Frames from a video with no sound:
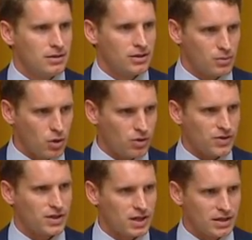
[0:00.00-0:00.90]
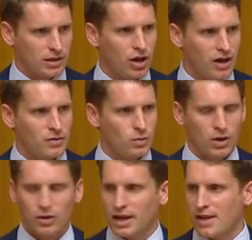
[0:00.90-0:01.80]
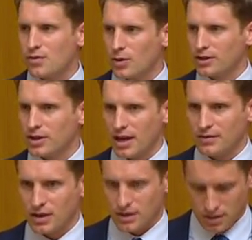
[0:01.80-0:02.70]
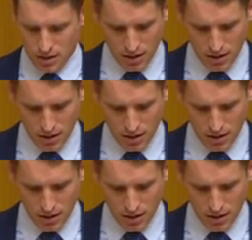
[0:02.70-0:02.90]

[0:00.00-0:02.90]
that democracy is alive and well and everyone can have their